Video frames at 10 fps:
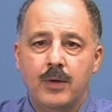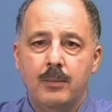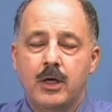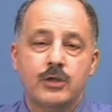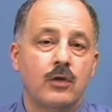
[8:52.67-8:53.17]

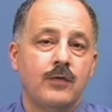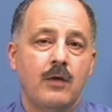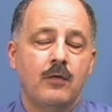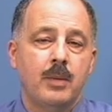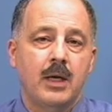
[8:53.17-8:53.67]
because there have
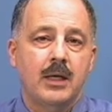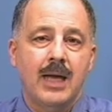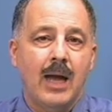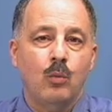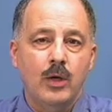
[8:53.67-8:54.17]
never been any
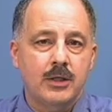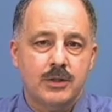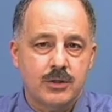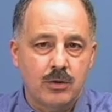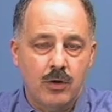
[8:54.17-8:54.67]

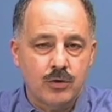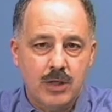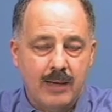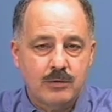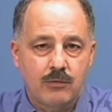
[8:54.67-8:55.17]
eyewitnesses to those
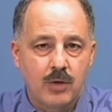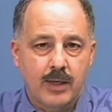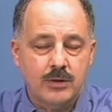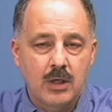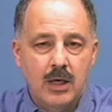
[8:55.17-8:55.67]
types of
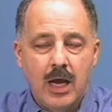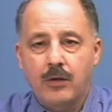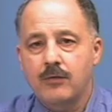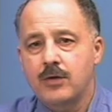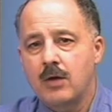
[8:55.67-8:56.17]
things. And
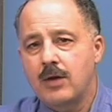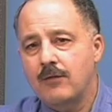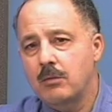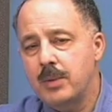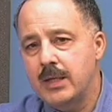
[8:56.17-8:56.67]
there have
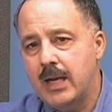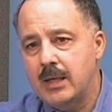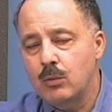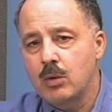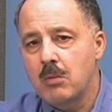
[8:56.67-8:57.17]
never been
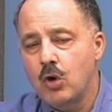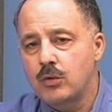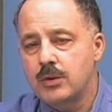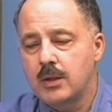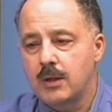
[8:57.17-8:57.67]
any
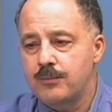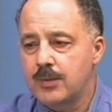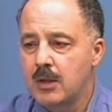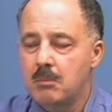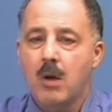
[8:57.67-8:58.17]
remote
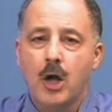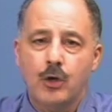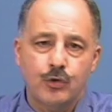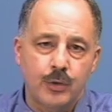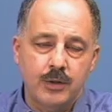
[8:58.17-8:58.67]

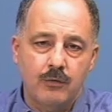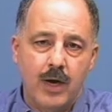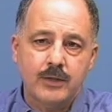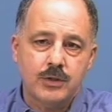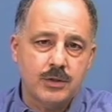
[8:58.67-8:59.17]
monitoring
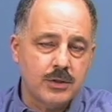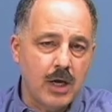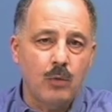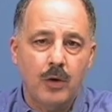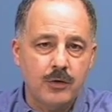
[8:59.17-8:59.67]
devices to
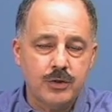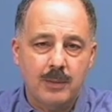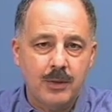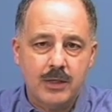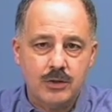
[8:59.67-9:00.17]
tell whether
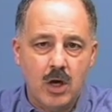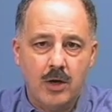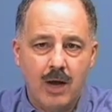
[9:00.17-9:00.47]
something has gone